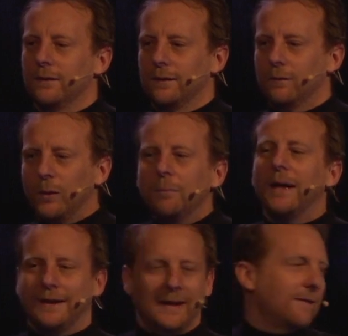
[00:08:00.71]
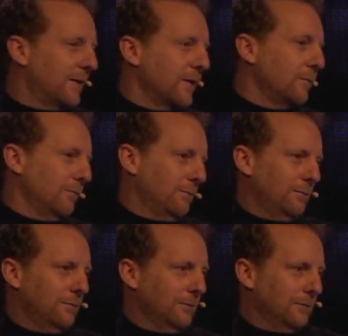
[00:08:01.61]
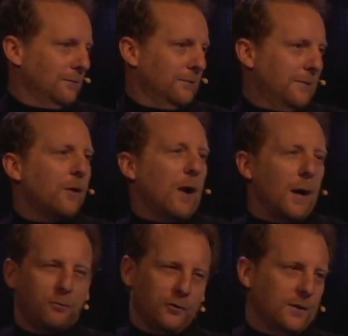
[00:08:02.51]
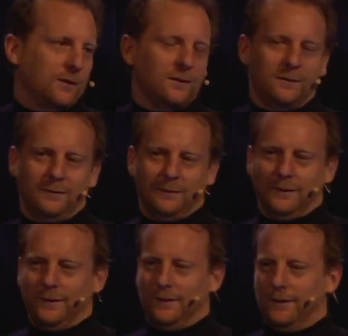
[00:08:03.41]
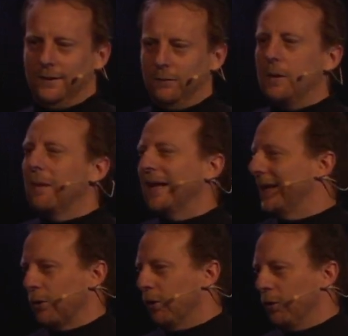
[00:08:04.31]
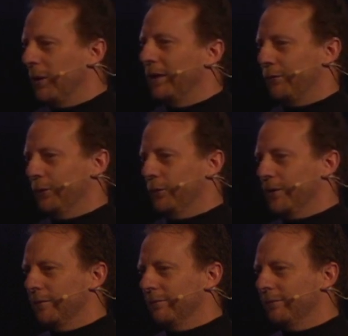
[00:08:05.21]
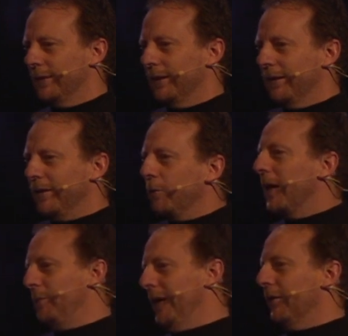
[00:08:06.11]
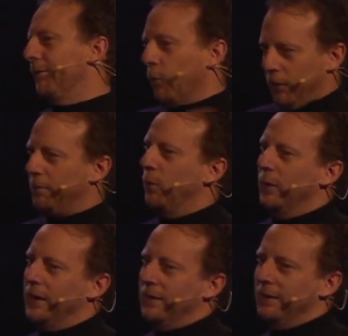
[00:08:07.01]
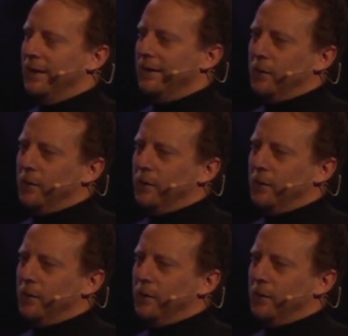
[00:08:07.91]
We might get to them. They're optional. We might get all the way through them. There might be a fourth point. There